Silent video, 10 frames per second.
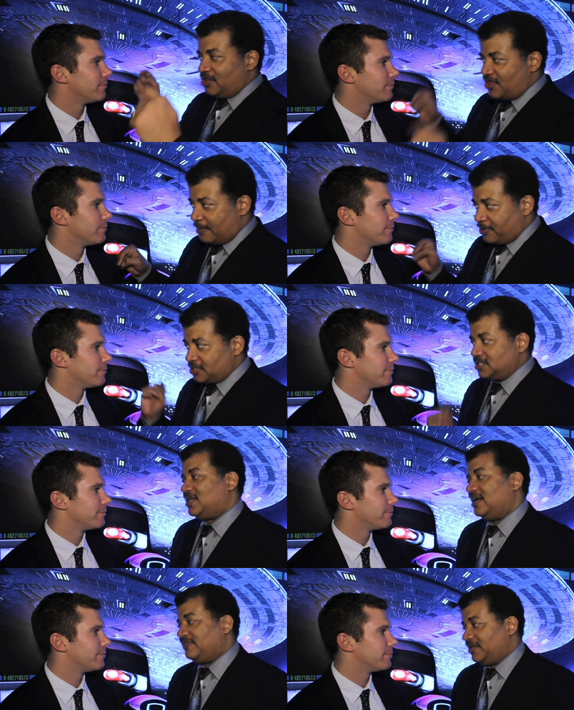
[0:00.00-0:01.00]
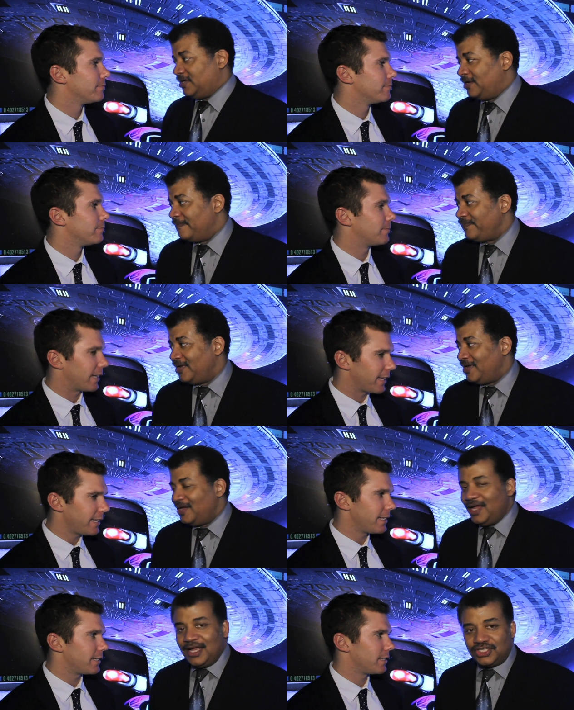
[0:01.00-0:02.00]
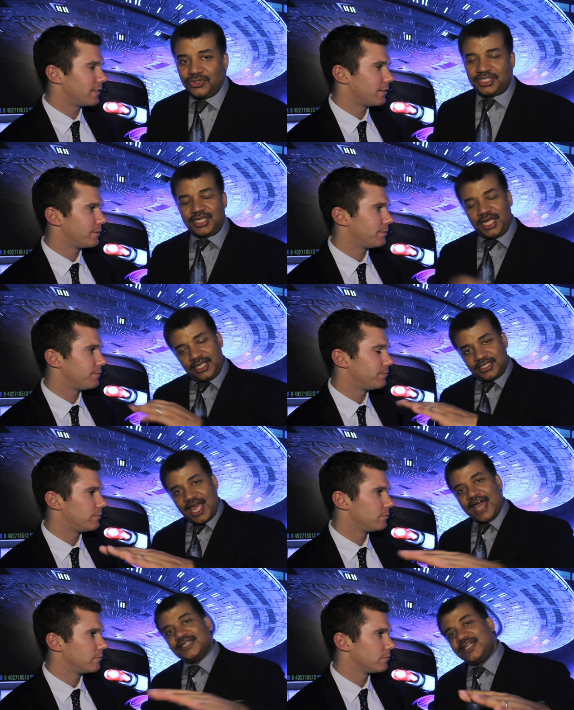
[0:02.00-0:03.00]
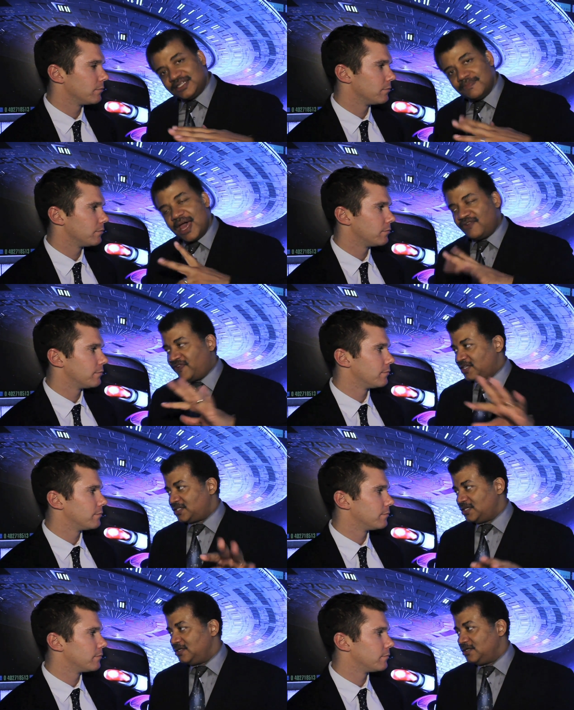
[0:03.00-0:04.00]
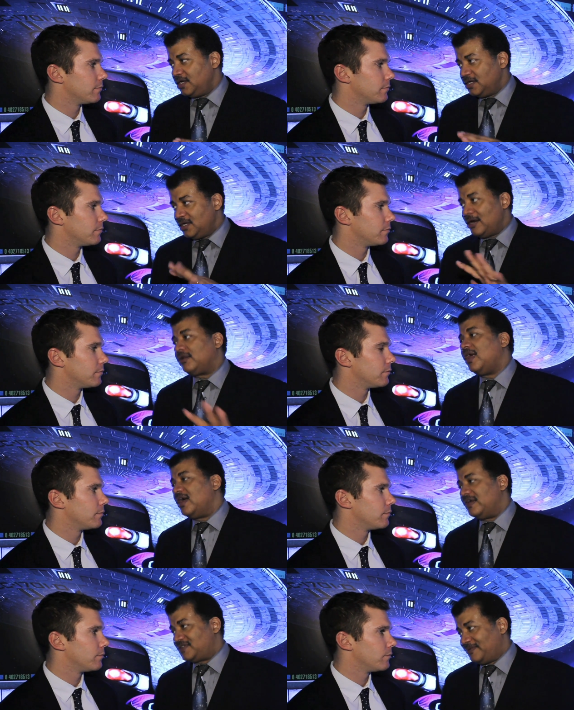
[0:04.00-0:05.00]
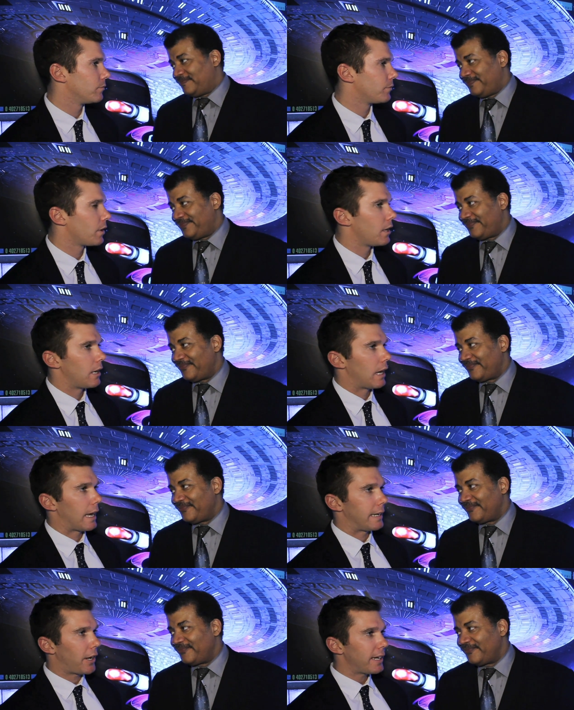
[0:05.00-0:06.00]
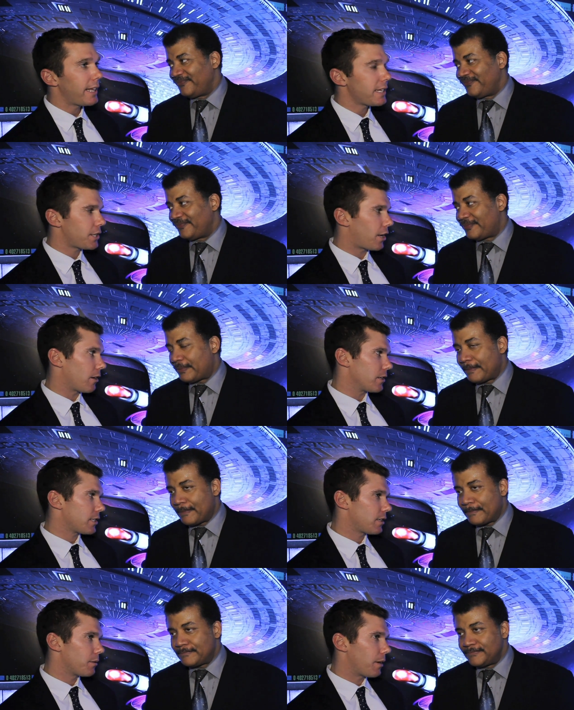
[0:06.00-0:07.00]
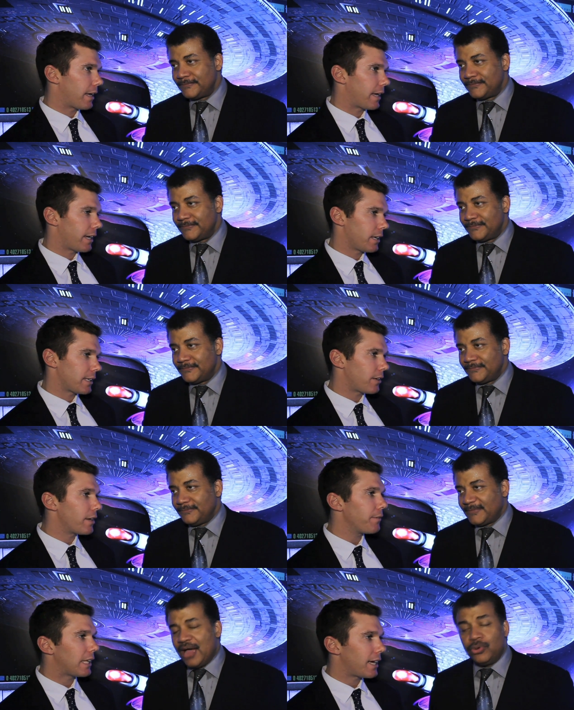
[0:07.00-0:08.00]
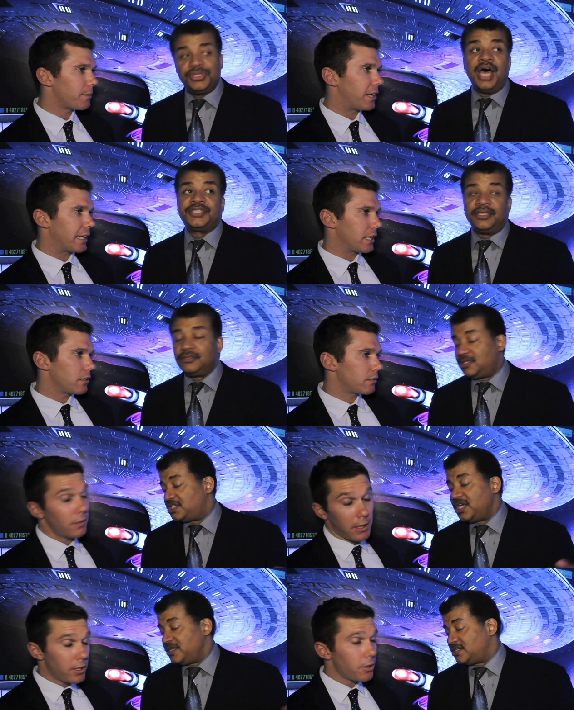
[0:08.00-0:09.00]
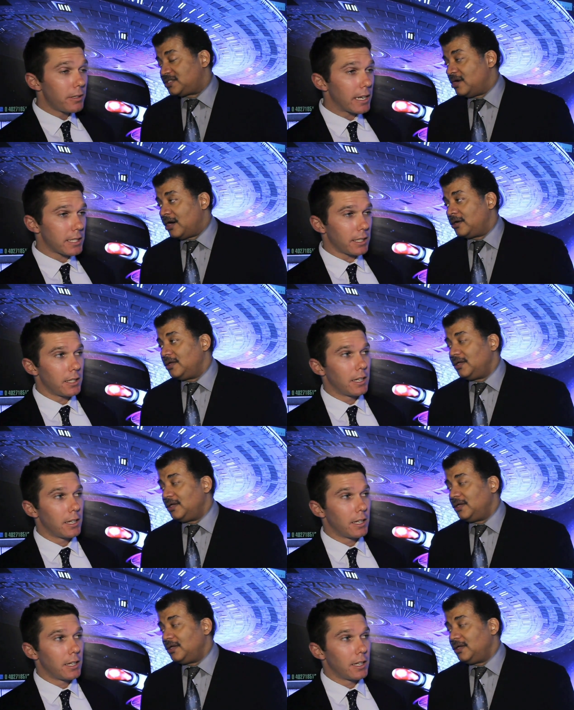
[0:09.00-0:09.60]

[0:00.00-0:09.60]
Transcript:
Speaker 1: that person's livelihood. I like it. And so it's science as it has manifested in our lives.
Speaker 2: Now, I like stars, and I don't have a and lot of doesn't? money. The sun and who doesn't?